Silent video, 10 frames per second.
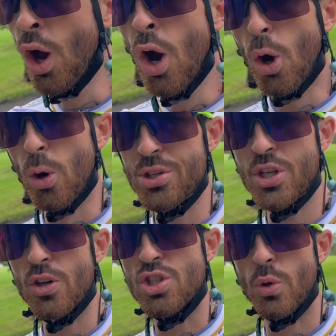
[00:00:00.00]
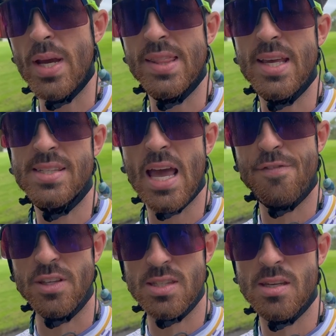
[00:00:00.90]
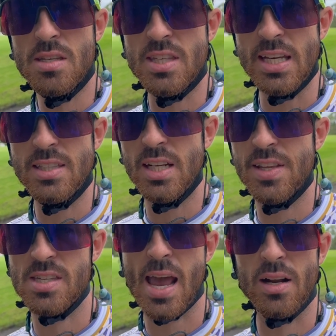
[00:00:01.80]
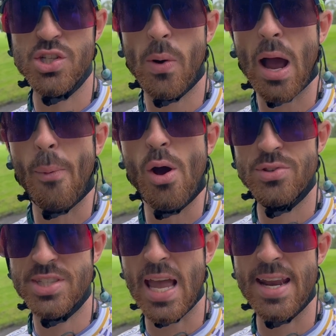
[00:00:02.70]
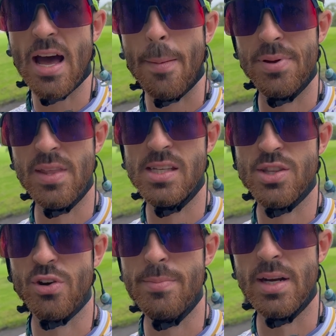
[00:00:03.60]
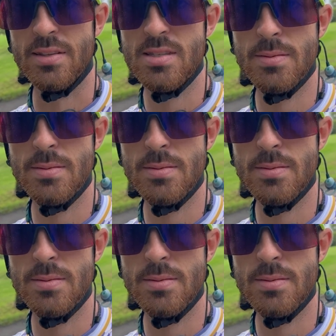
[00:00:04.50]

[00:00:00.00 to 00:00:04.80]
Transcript: Also doing these efforts seated in the saddle, so I won't stand up in these 3 minutes.